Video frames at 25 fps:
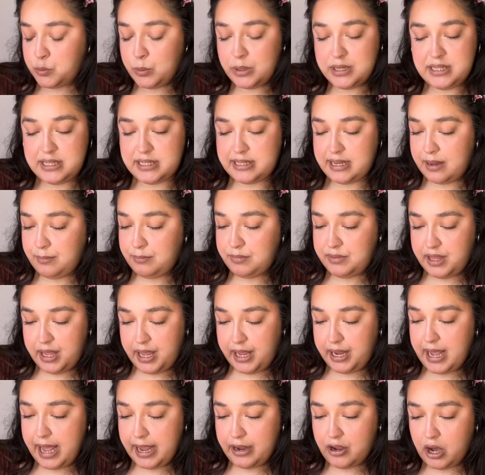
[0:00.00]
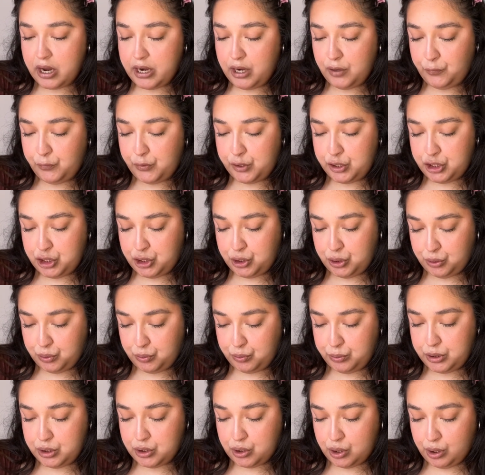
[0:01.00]
one, same thing. I got it for
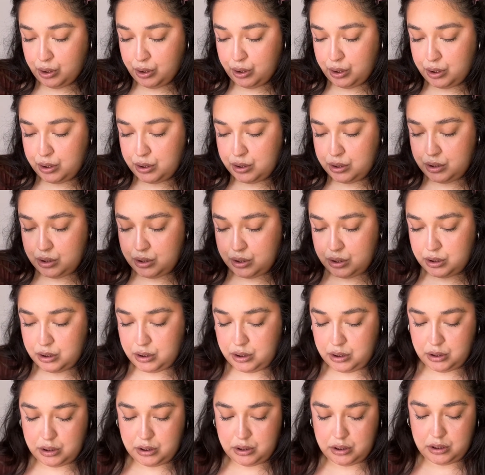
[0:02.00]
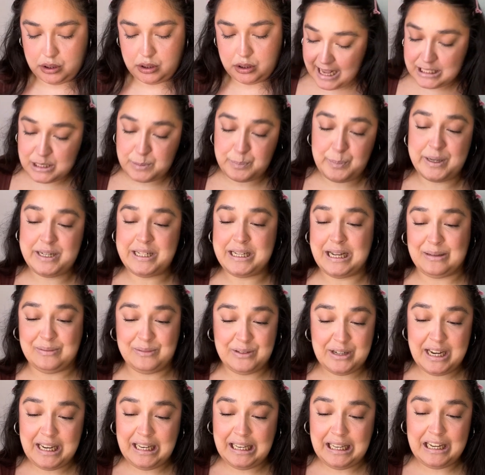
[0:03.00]
$2. But
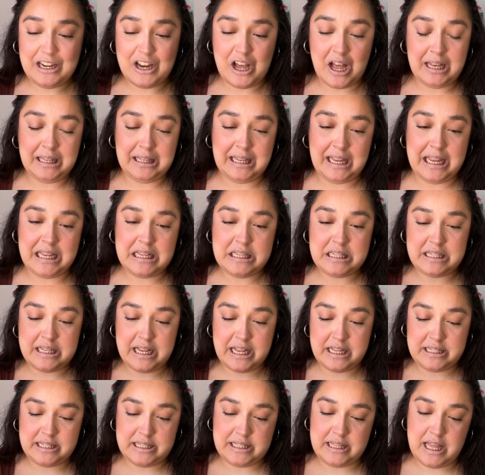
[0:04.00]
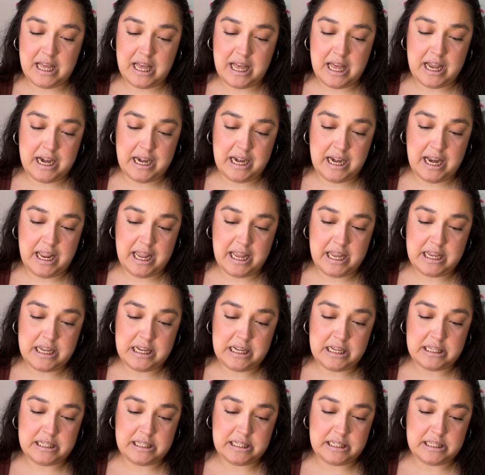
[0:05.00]
definitely not least, it's the
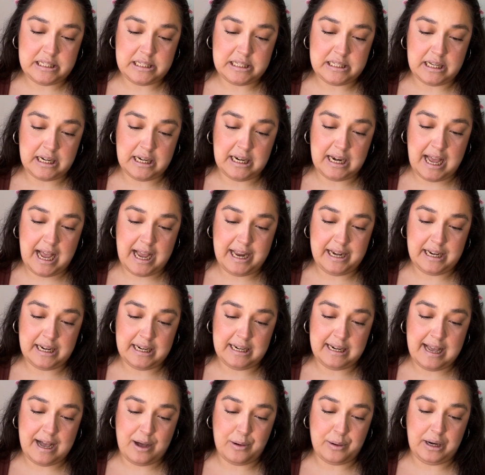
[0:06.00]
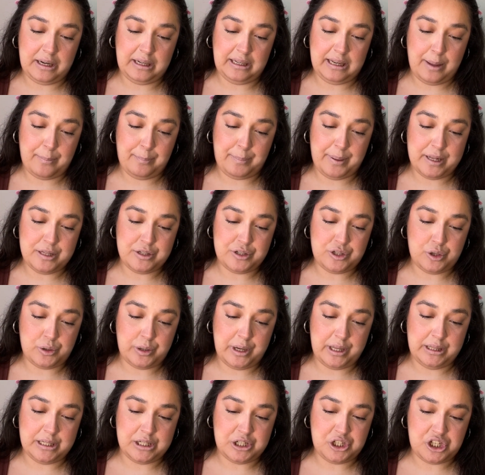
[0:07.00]
NYX Line Loud Lip Pencil
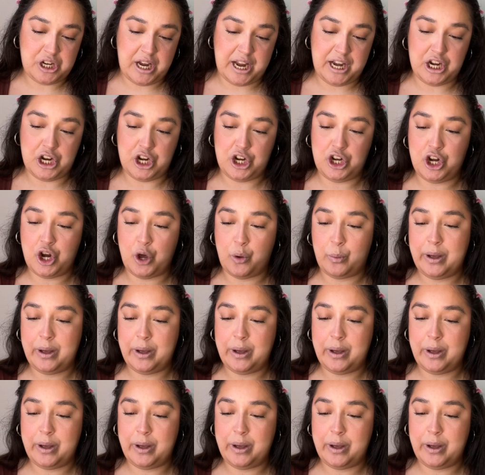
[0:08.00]
in the shade No